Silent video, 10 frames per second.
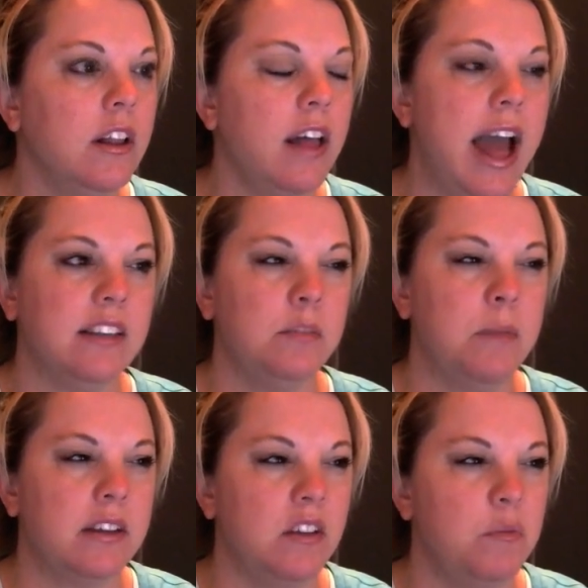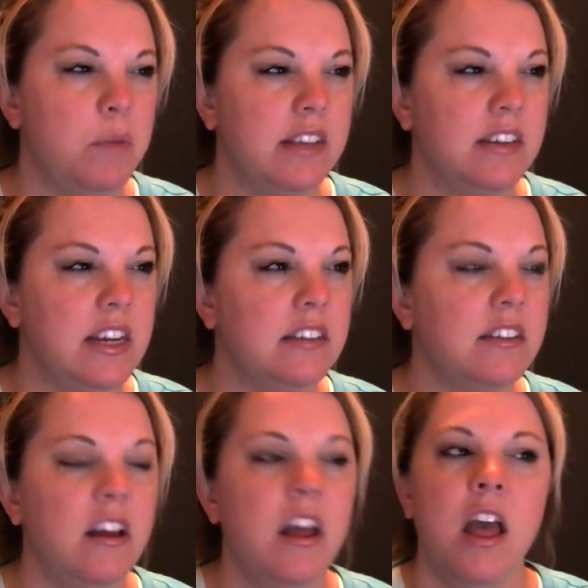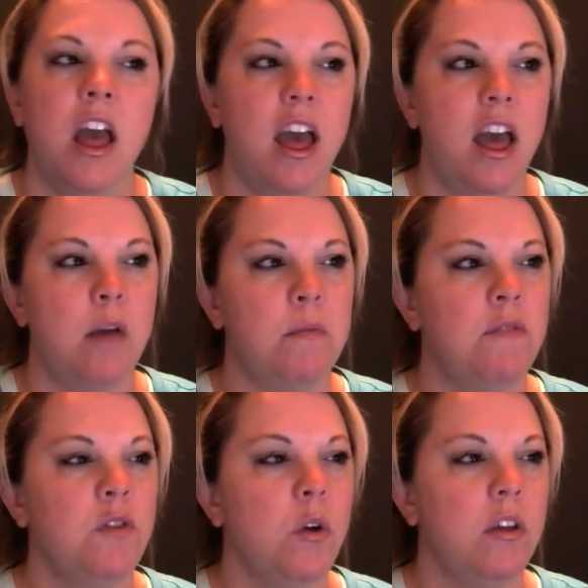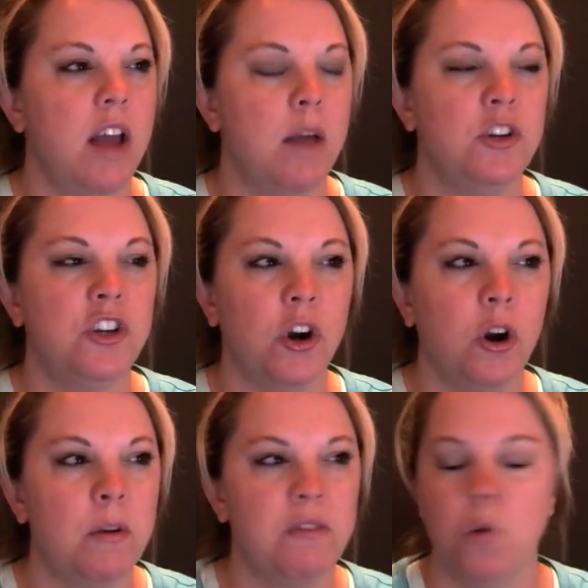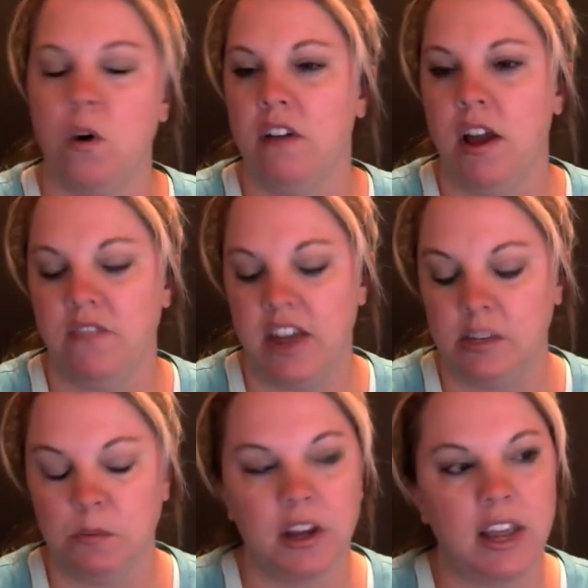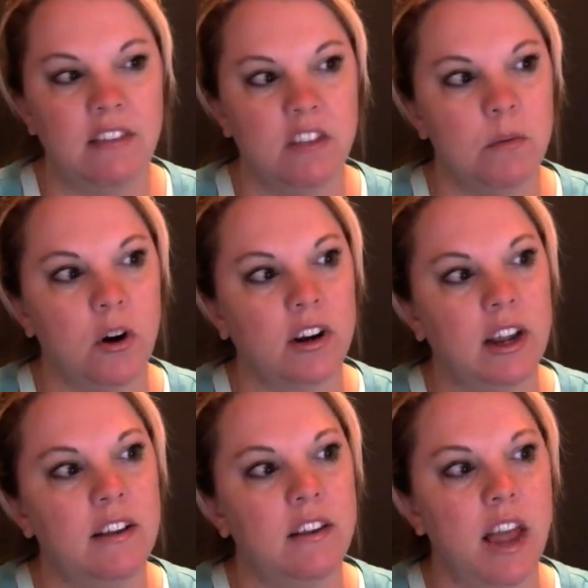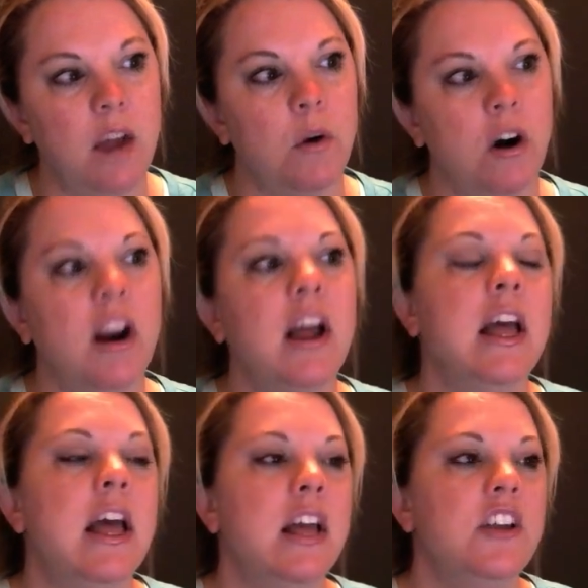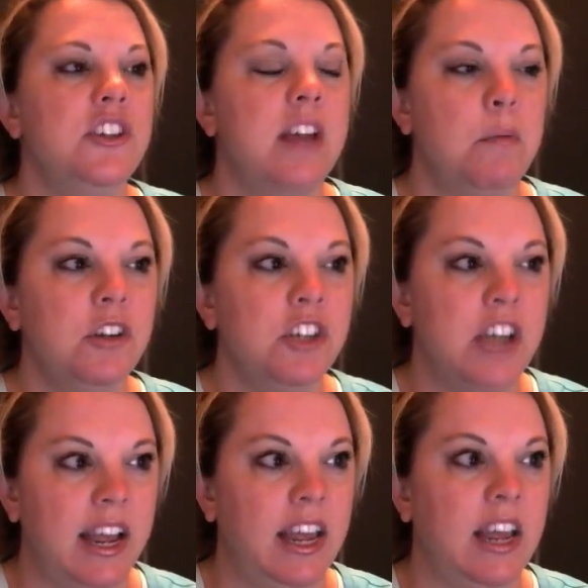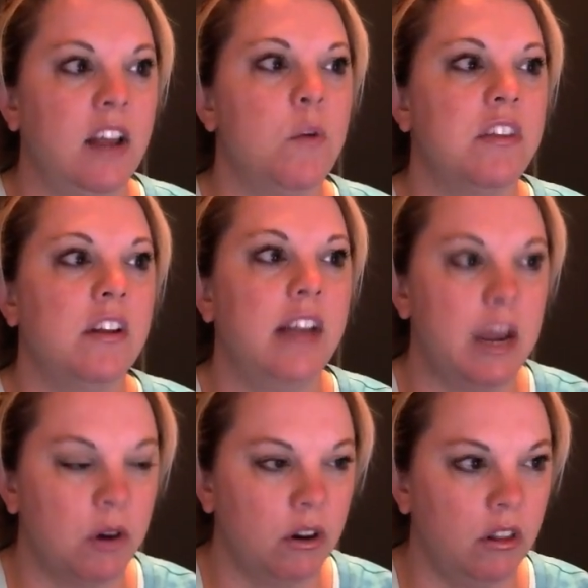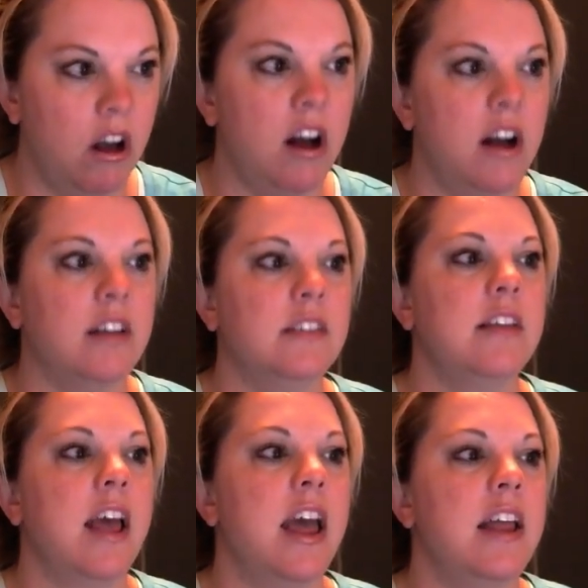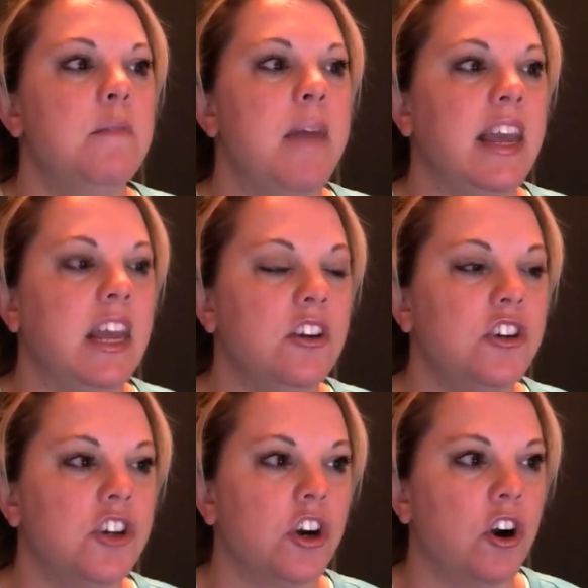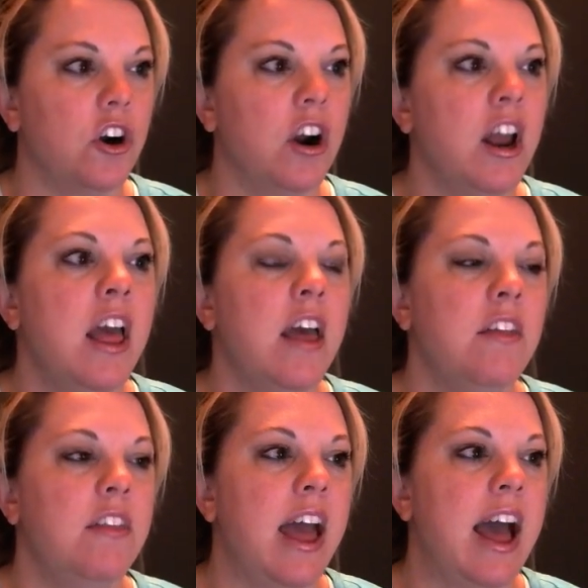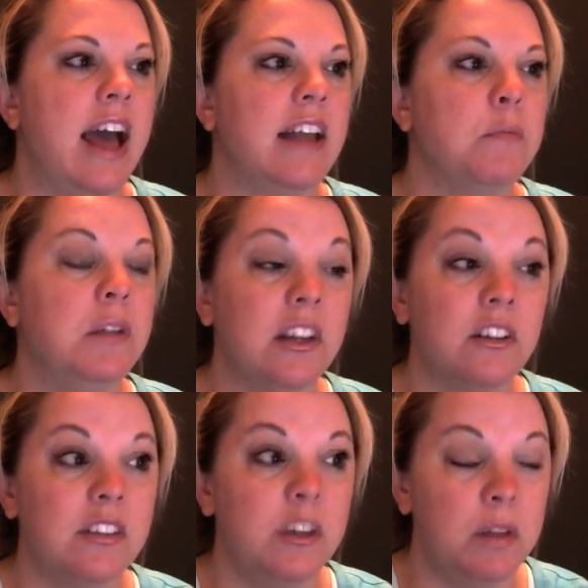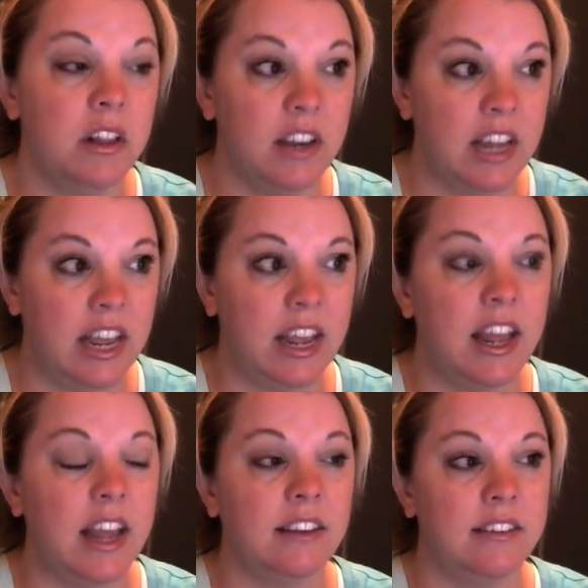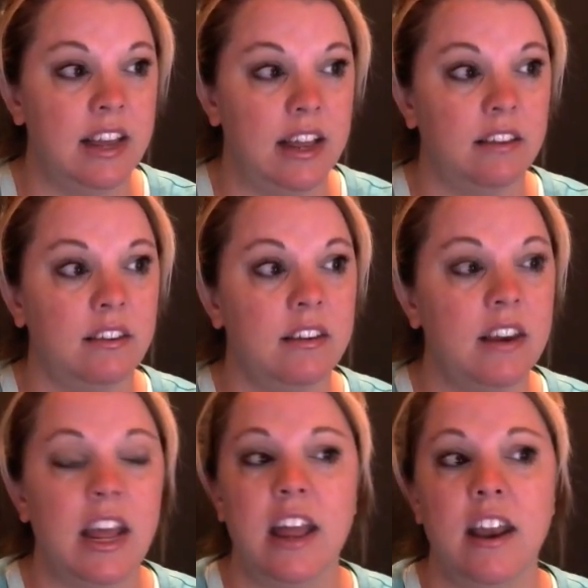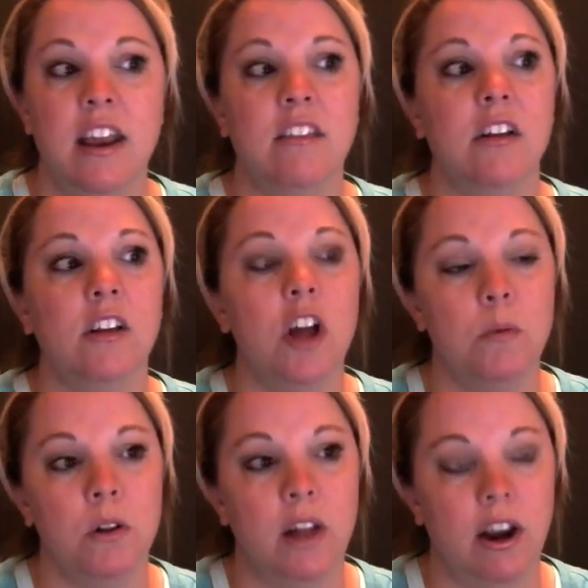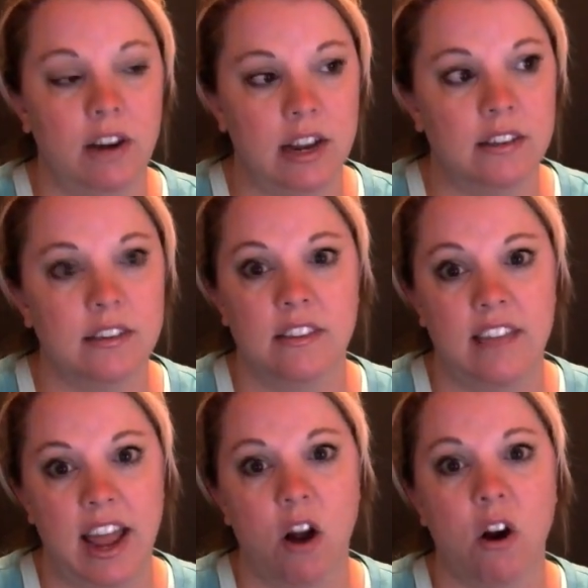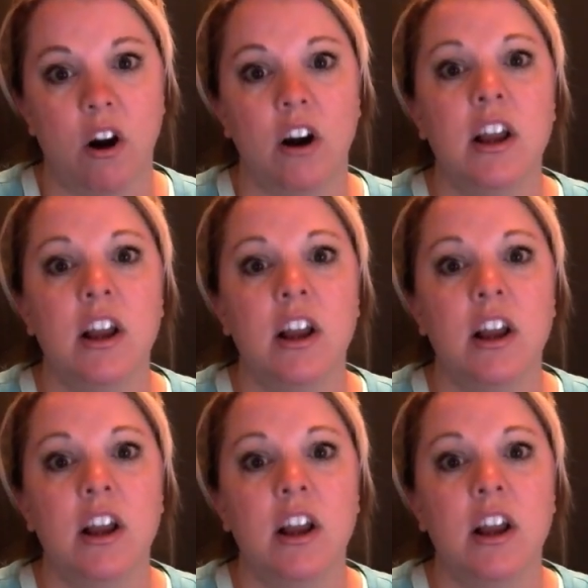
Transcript: aspects of business. I'm sure before Facebook hit the market, they were double checking with the labor laws and making sure that political stability exists in the global areas that they are